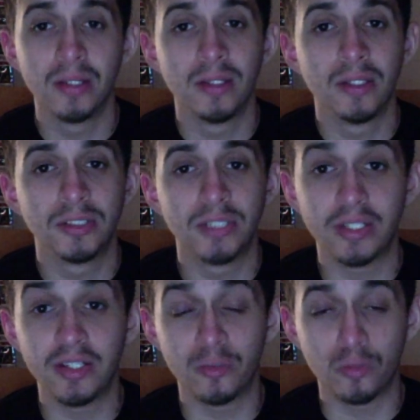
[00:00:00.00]
Check the
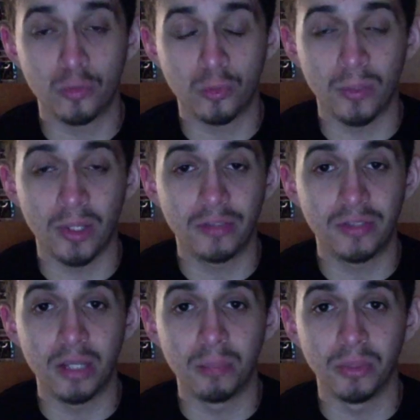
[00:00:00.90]
description box
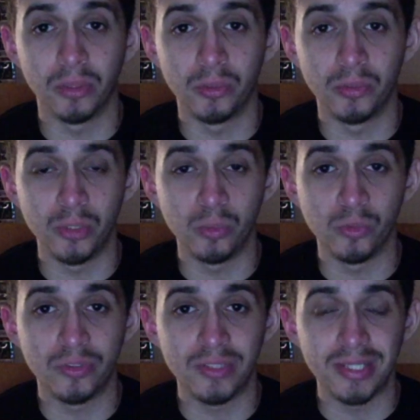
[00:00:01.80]
down below. You will
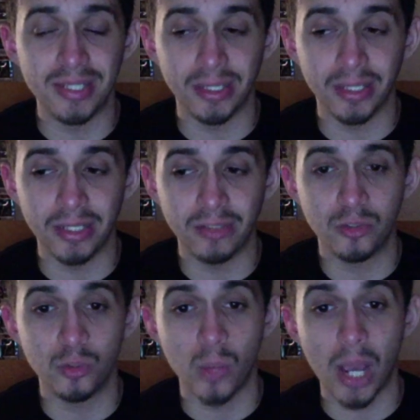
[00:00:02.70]
see the link
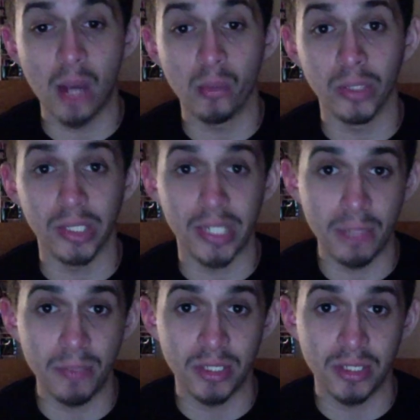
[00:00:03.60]
to our
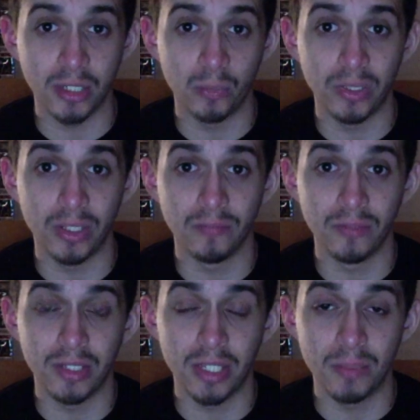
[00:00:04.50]
gaming channel. We have
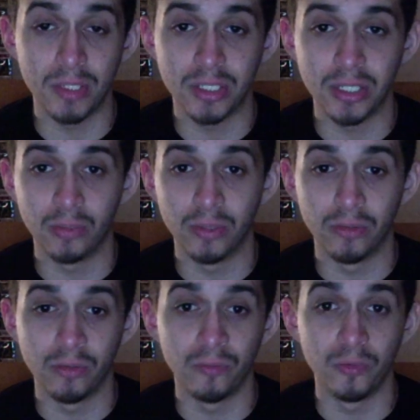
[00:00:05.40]
a gaming channel. I don't
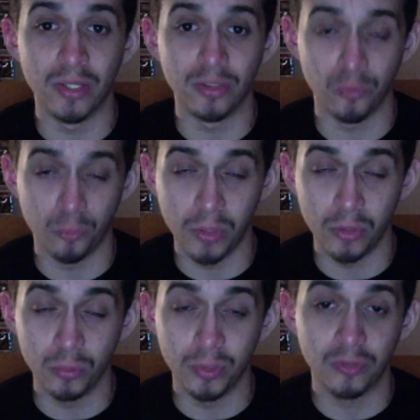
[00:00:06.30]
know if you guys are familiar,
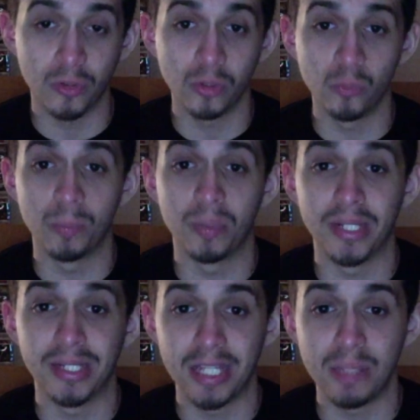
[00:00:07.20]
but it's called the Red Planet
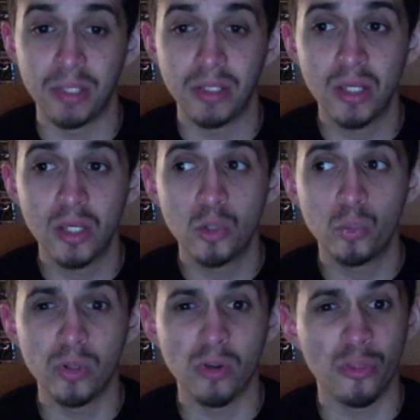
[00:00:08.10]
Gaming.
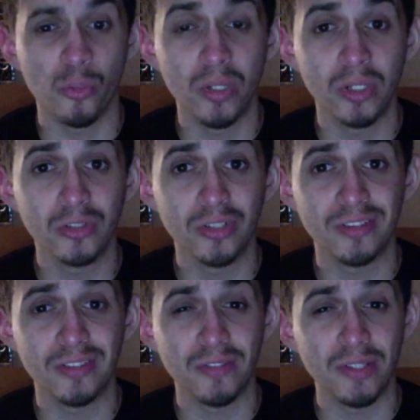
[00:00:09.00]
We are
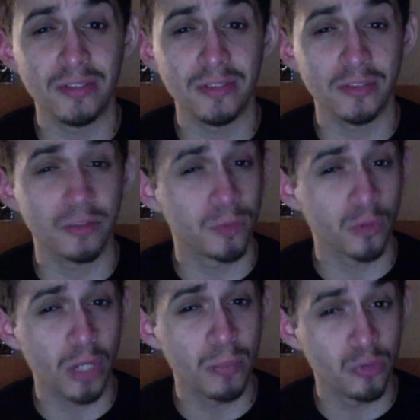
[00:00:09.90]
376
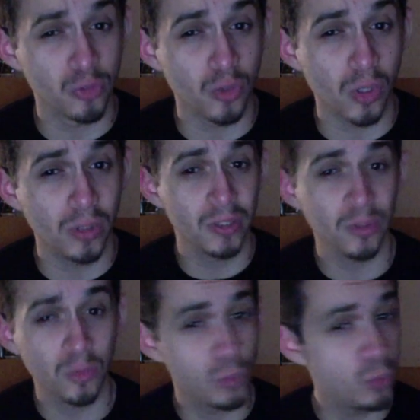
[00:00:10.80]
subscribers strong.
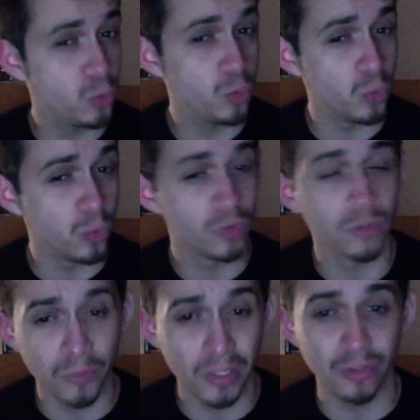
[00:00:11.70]
Woo-hoo. So if
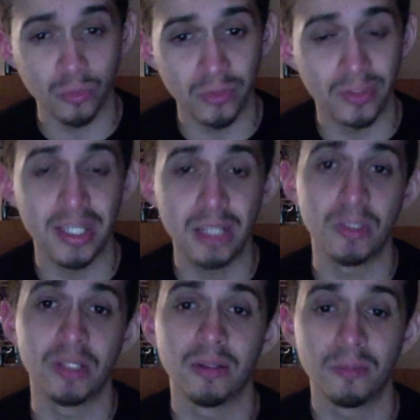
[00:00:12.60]
you guys are into
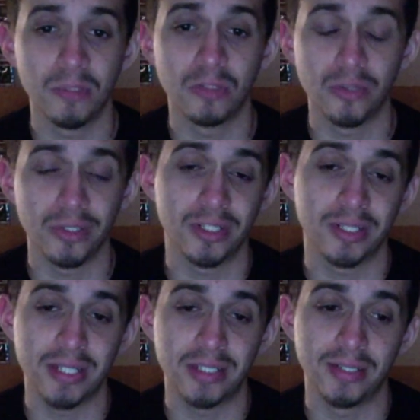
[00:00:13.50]
gaming, make sure to check
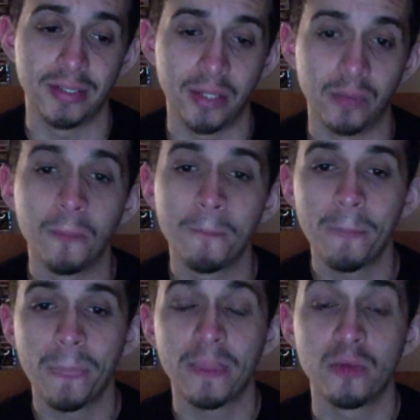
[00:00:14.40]
that channel out.
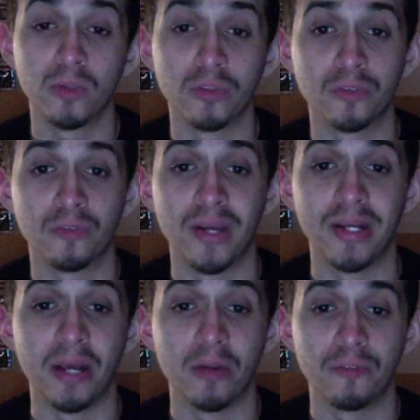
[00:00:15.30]
You'll also find
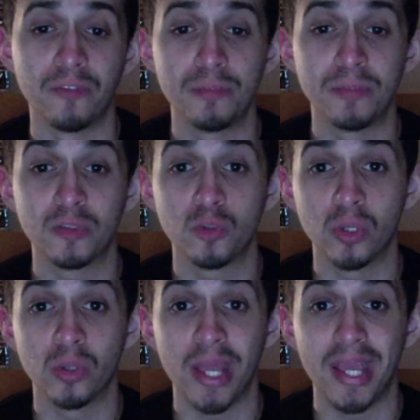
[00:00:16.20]
our Facebook,
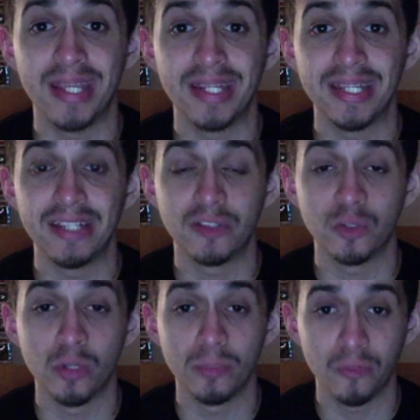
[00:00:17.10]
Twitter, and
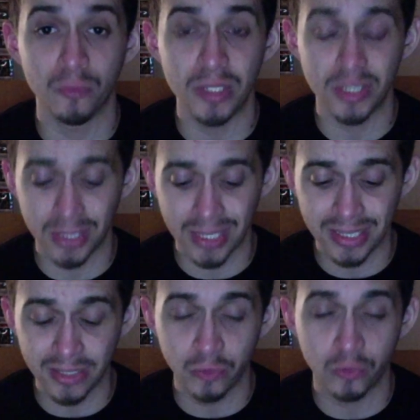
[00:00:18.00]
Instagram information in
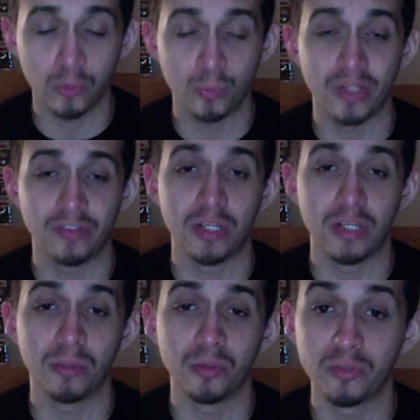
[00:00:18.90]
the description box down
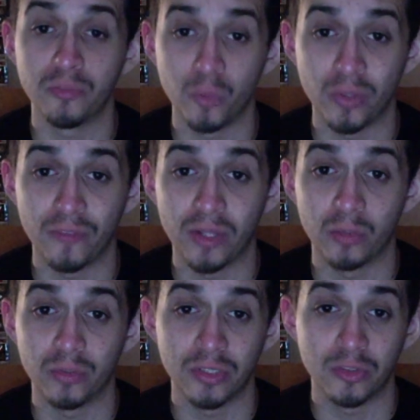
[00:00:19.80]
below. So if you want to follow
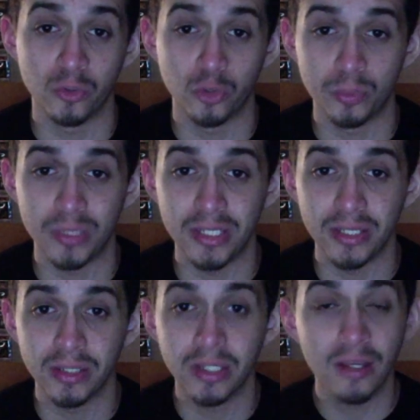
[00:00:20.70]
us on social media,
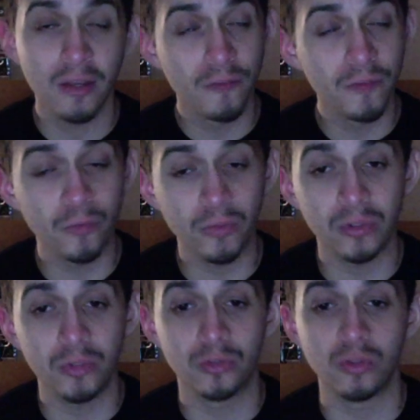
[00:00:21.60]
feel free to
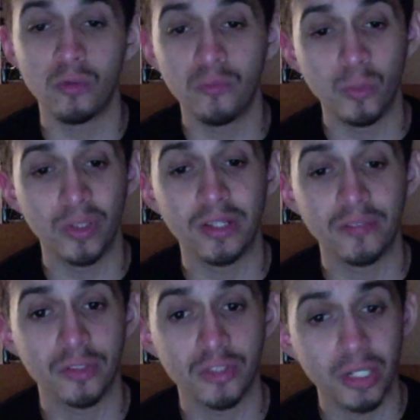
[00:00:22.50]
do so. If you want to give
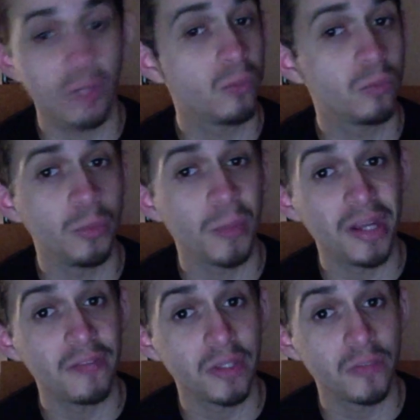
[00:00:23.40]
us a shout, we might
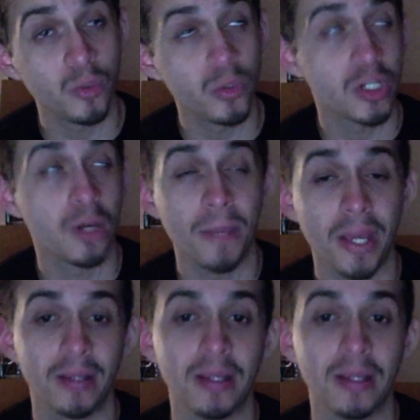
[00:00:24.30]
even give you a shout back.